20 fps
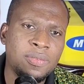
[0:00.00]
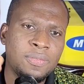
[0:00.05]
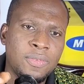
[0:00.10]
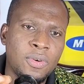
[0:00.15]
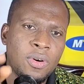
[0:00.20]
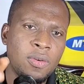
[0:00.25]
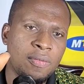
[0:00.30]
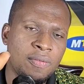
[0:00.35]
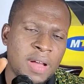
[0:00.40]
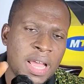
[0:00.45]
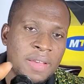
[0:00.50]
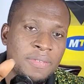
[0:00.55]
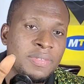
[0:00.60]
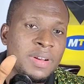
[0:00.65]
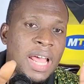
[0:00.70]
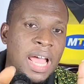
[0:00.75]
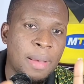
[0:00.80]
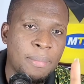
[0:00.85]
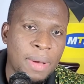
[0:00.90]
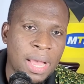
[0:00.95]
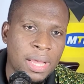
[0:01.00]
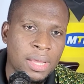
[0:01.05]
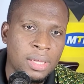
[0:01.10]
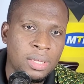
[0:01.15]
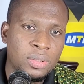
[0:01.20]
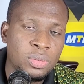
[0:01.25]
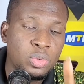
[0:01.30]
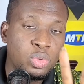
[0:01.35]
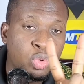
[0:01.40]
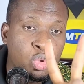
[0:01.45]
4, 5 naba
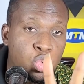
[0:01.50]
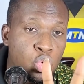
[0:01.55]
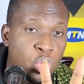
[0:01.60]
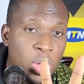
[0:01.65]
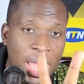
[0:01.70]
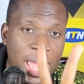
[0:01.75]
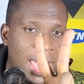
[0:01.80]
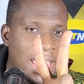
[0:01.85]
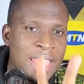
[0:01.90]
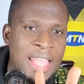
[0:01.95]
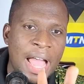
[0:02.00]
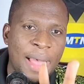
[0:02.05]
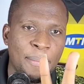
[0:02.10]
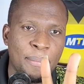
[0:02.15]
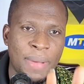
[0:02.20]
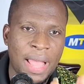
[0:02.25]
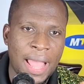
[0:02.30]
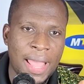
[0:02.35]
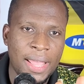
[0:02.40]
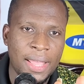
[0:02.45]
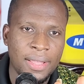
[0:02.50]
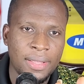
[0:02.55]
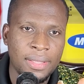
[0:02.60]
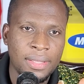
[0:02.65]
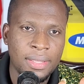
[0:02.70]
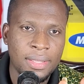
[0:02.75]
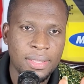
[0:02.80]
2 enyamba.